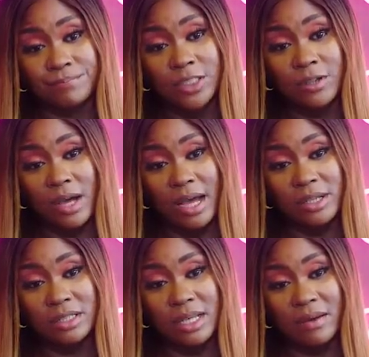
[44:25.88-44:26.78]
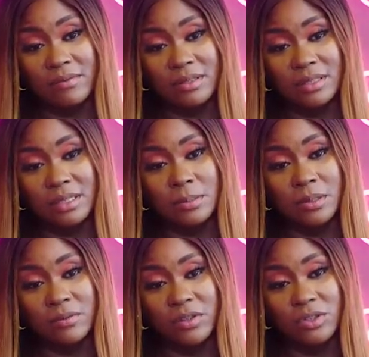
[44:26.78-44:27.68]
You know, I used to have this deep
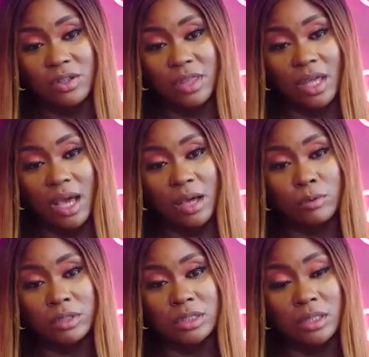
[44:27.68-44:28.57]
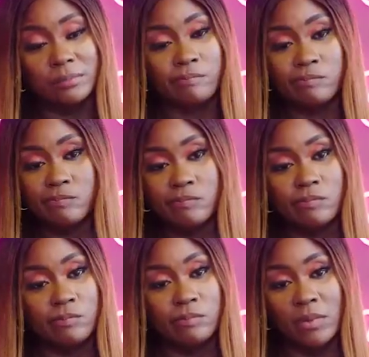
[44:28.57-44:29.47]
conviction that I would
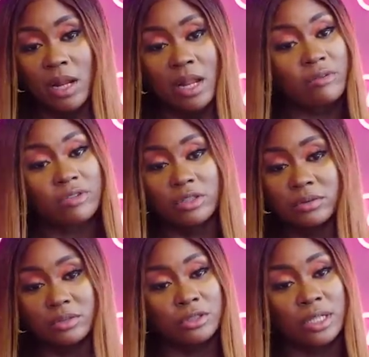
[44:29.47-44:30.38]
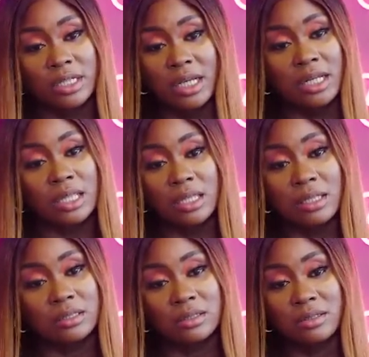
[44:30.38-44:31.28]
never trade
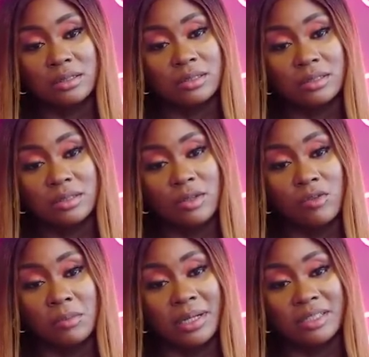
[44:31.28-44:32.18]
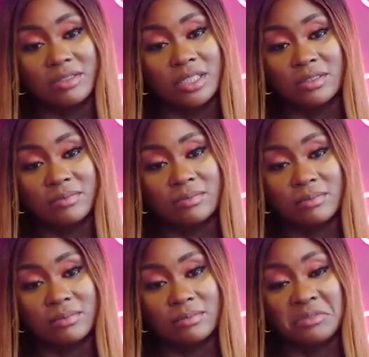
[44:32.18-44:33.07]
anything over my career,
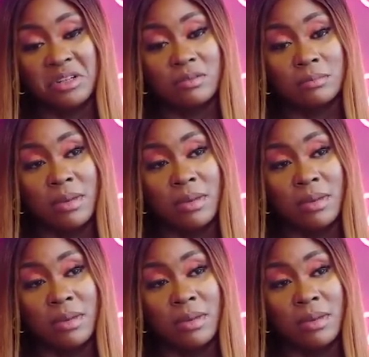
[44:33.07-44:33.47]
not even